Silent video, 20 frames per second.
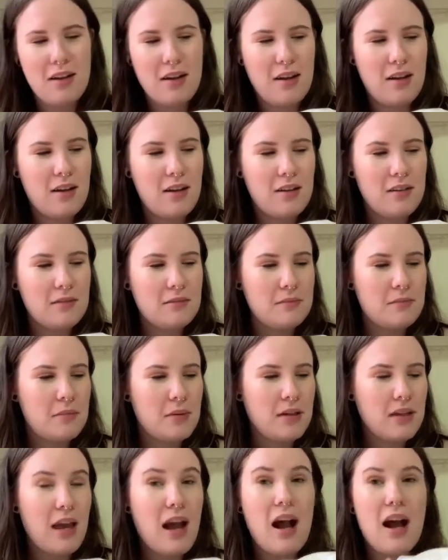Um,
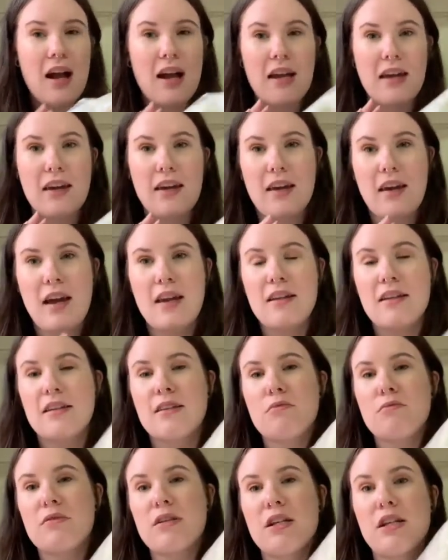but yeah, I had,
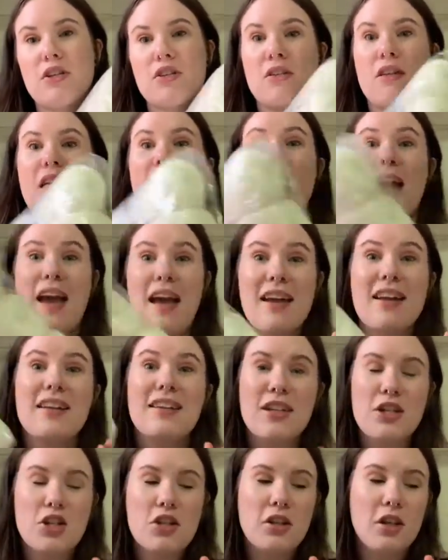I had
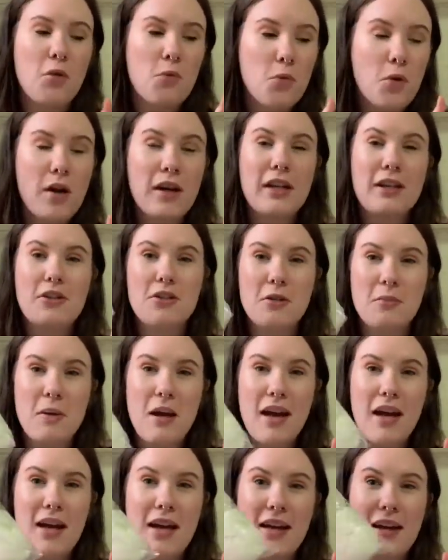initially wanted to
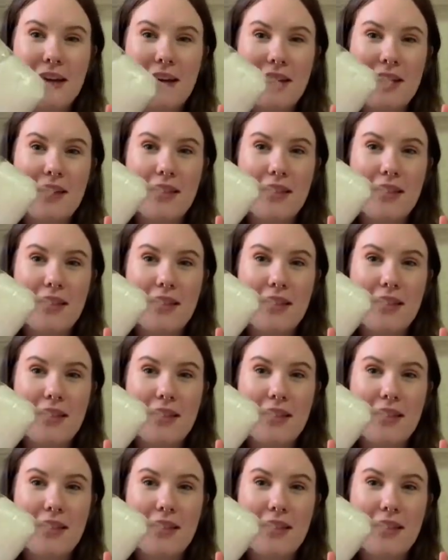buy